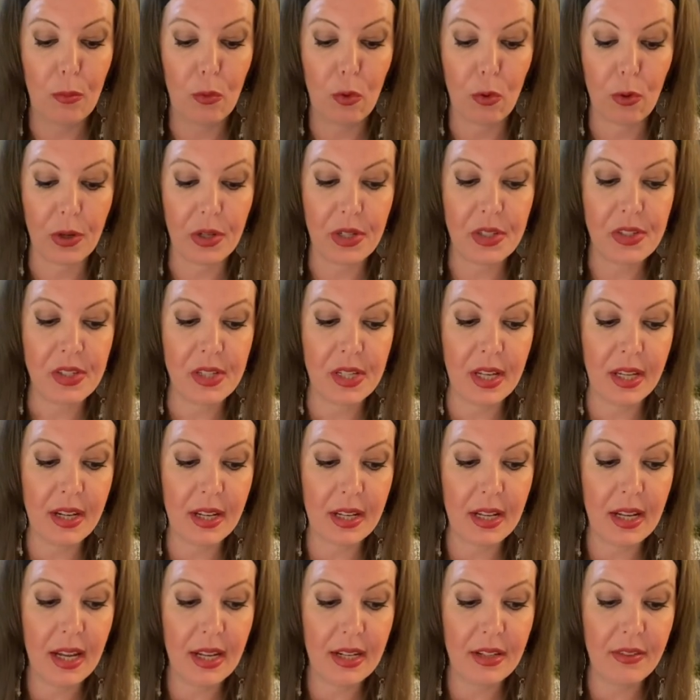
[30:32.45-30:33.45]
or it's gonna
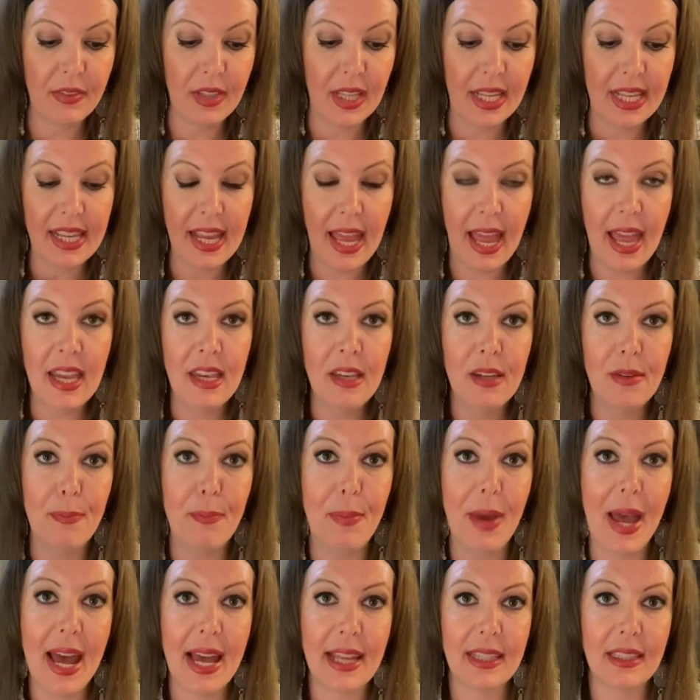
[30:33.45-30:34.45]
kind of like end
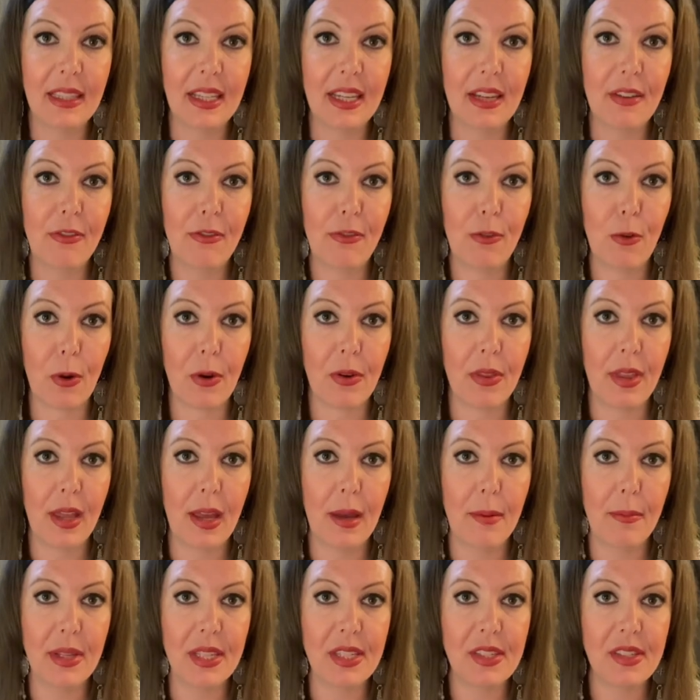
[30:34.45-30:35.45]
badly for
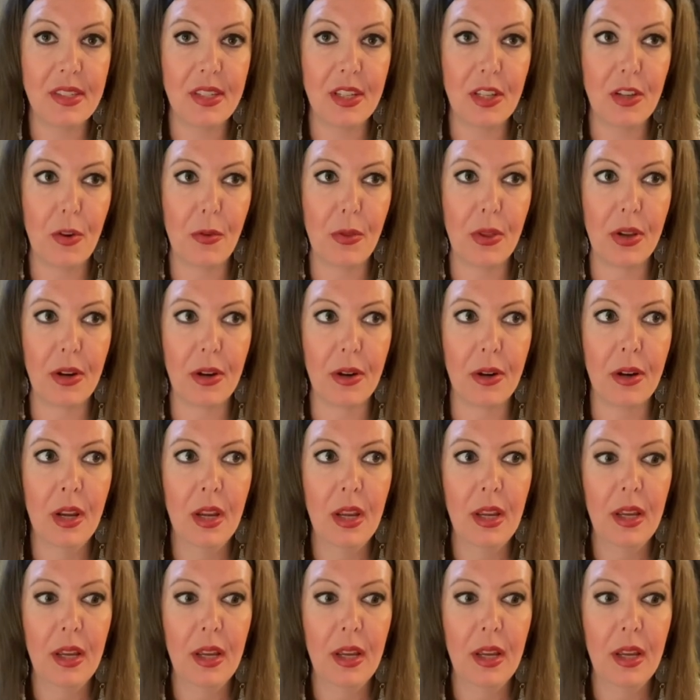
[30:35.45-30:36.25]
them it's you know they're